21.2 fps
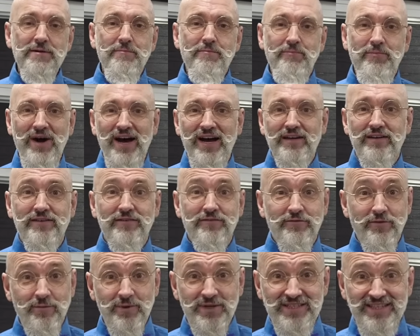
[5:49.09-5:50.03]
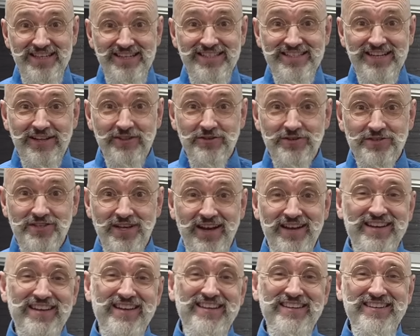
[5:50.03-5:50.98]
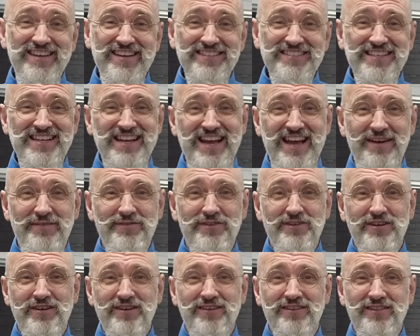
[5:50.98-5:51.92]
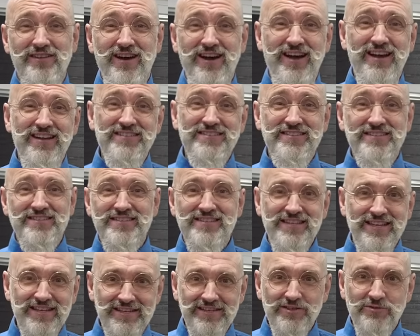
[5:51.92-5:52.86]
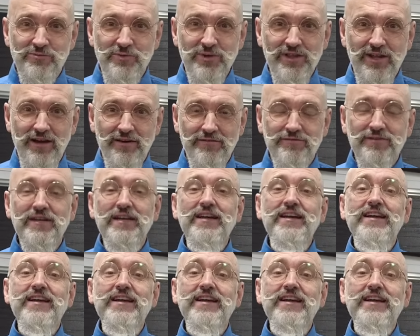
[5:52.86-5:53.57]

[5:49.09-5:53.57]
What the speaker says: But from a detailer side, it doesn't have the gloss and slickness we love.